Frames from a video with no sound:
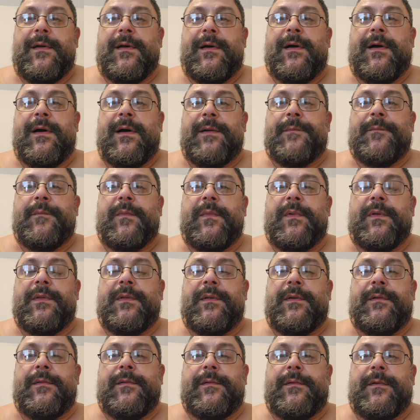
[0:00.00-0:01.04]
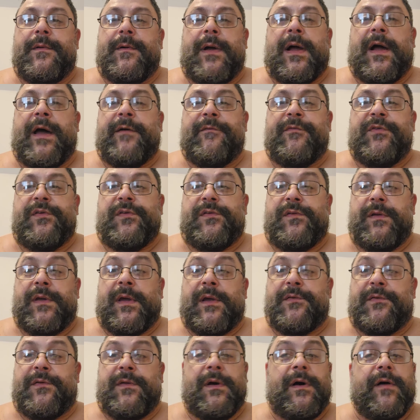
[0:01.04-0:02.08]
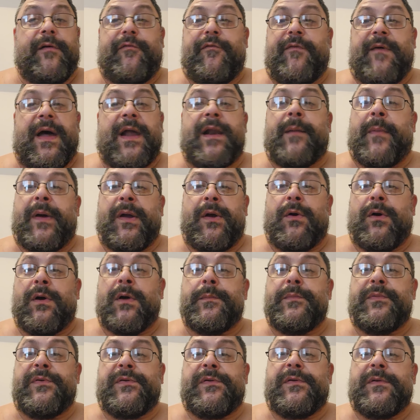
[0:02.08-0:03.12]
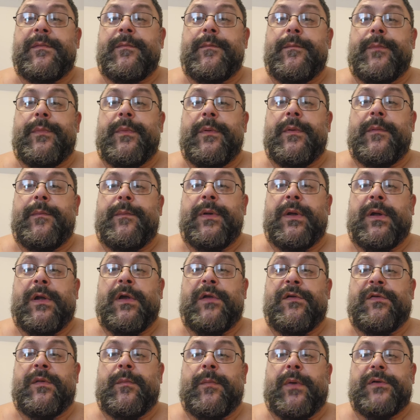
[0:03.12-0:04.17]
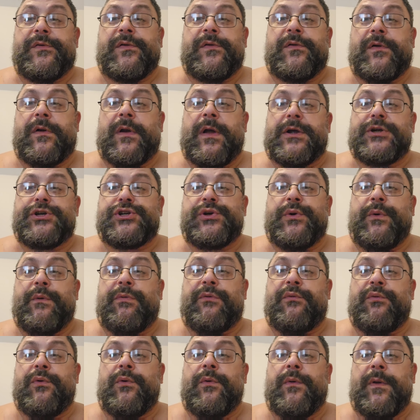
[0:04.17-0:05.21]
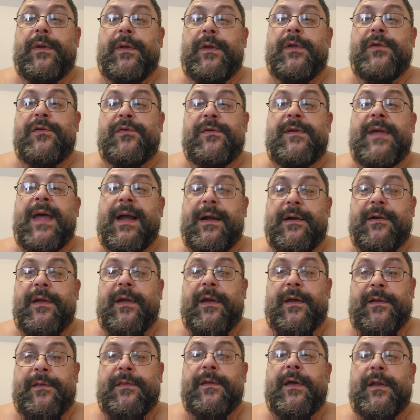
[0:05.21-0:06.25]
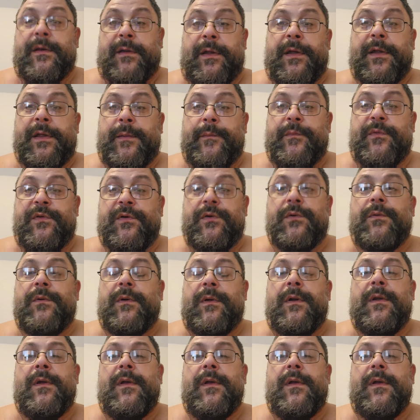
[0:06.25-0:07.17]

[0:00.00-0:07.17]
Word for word: Um, Obviously, I still have fat on my arms because the muscles are not showing through exactly like I'd like them to.